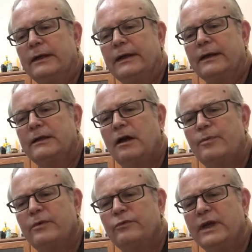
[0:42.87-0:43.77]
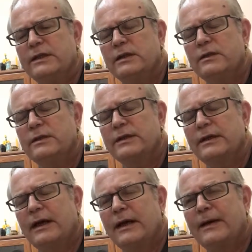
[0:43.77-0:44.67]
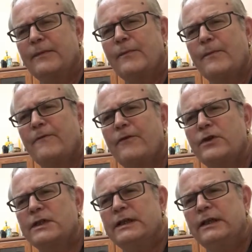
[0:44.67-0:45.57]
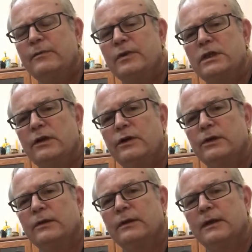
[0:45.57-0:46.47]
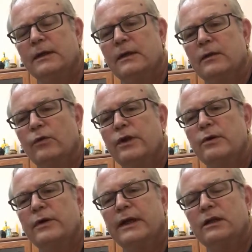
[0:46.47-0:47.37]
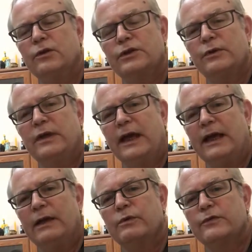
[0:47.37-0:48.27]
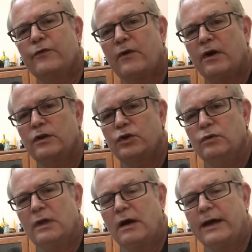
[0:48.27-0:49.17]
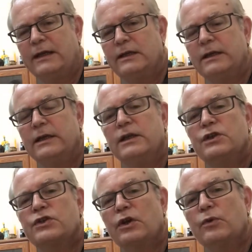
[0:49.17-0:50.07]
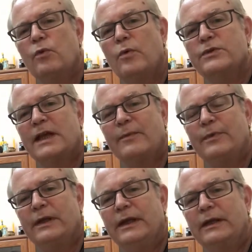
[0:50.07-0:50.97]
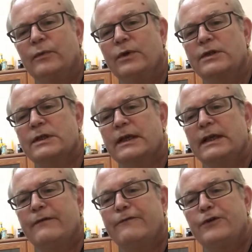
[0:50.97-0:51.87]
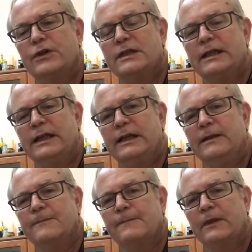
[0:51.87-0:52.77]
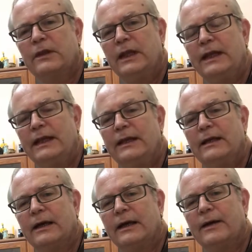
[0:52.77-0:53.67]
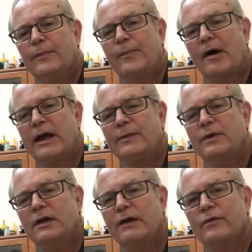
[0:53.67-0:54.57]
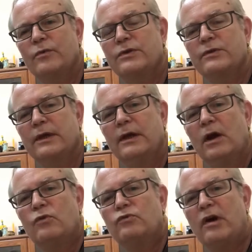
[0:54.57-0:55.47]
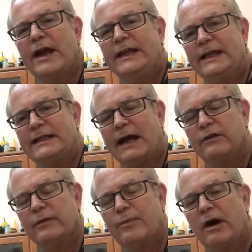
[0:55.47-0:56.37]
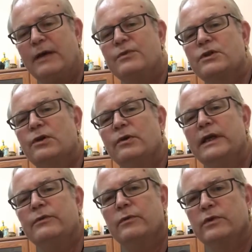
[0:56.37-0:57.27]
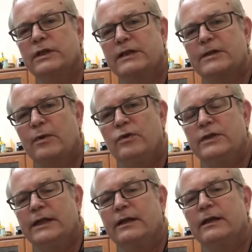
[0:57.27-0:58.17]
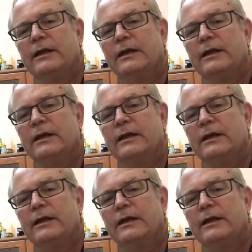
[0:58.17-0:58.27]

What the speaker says: a couple of reasons. Firstly, the material, although it looked okay, it was far too light. So what was happening was, firstly, the pipe cover was riding down the pipe, so it was exposing